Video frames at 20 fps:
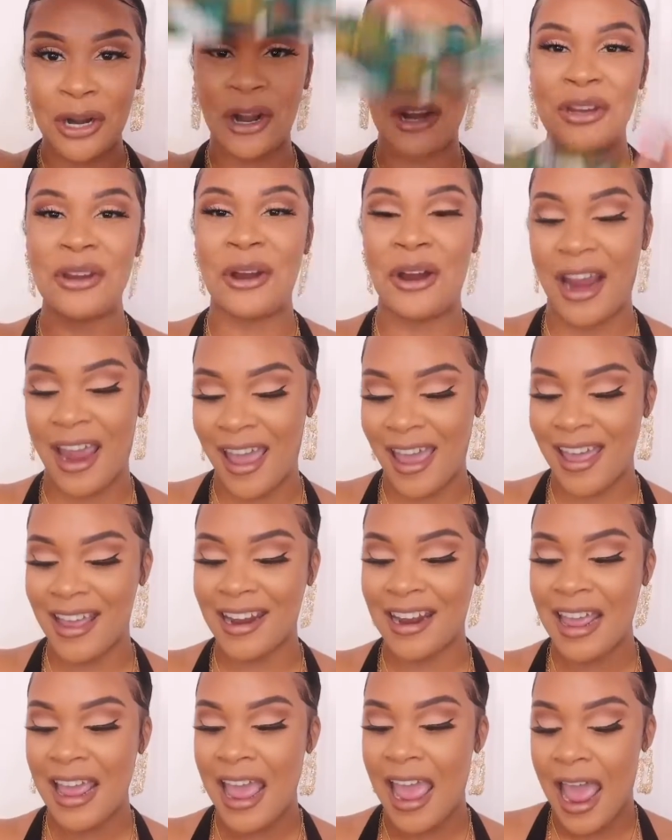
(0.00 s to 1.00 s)
it on your
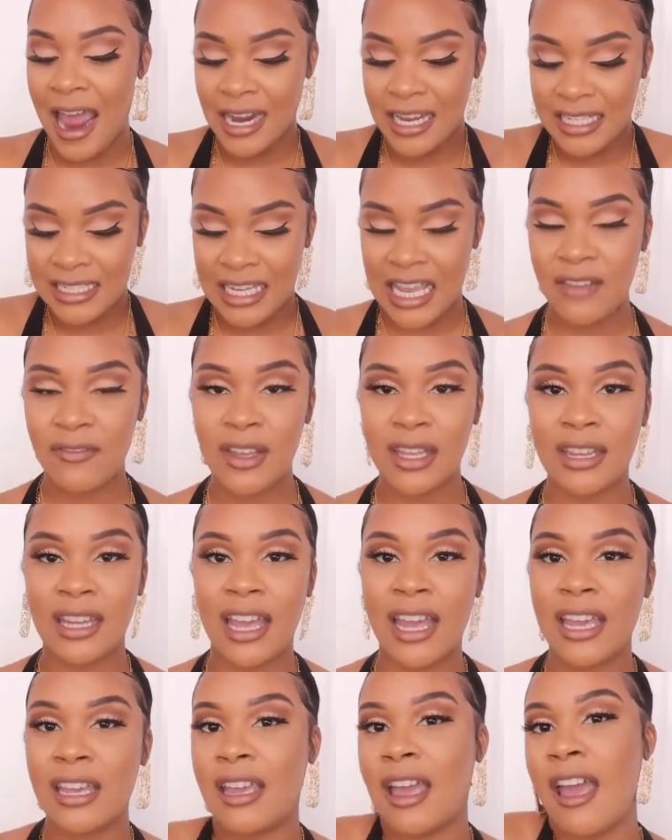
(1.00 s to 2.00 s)
head and it's given
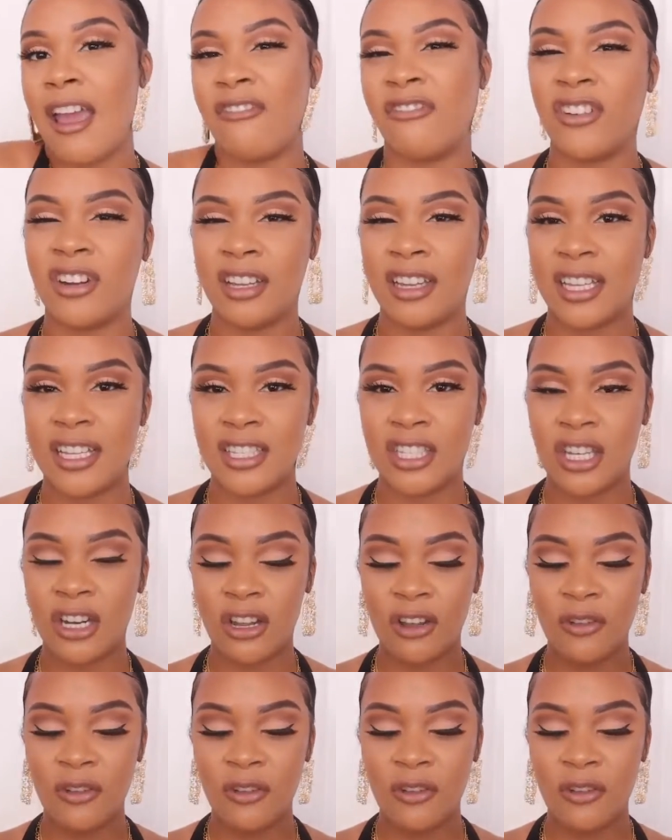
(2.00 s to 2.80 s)
like effortless, you